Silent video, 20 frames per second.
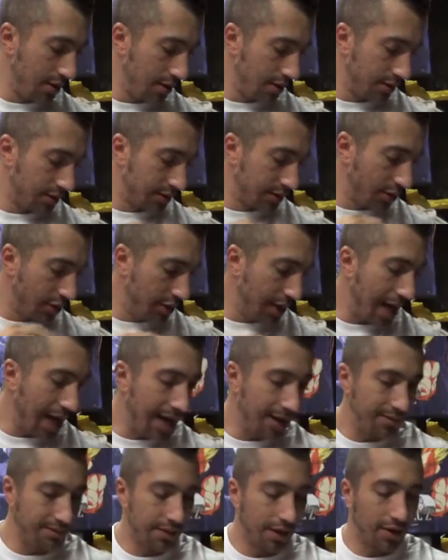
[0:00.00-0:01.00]
So you
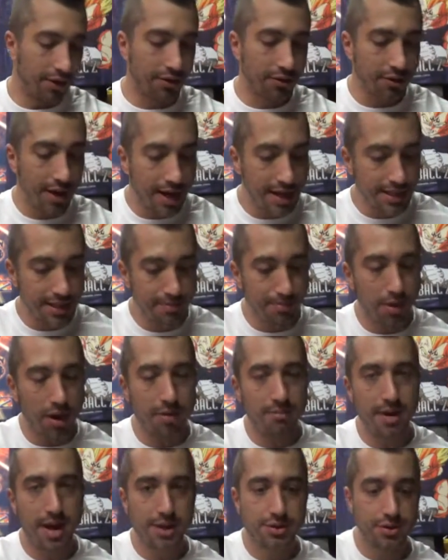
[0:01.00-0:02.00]
got a crazy
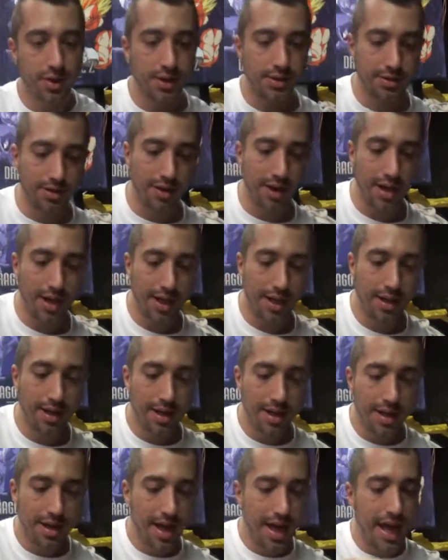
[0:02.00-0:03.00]
pump matrix already,
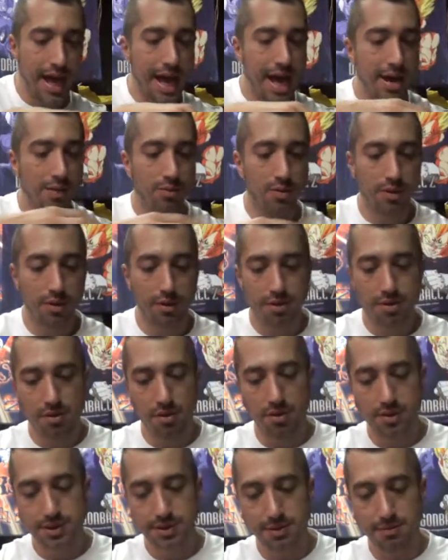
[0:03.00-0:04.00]
and we're going to
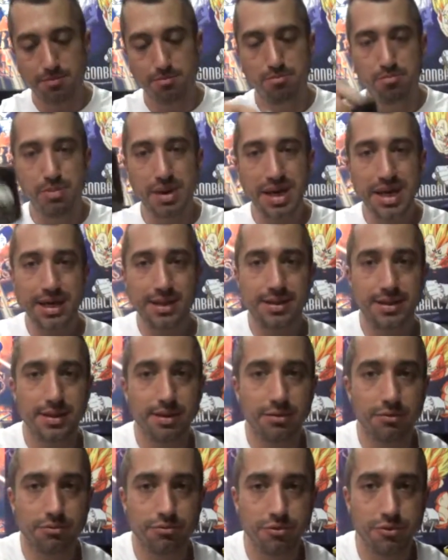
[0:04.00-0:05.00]
throw in some
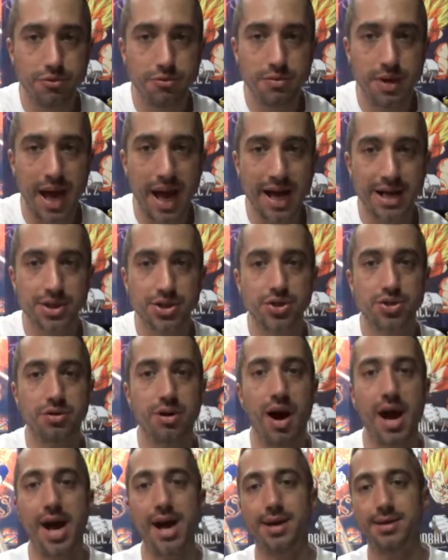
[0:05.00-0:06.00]
beetroot
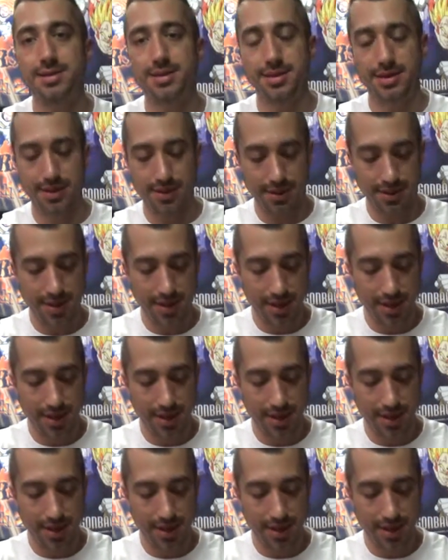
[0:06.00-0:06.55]
extract.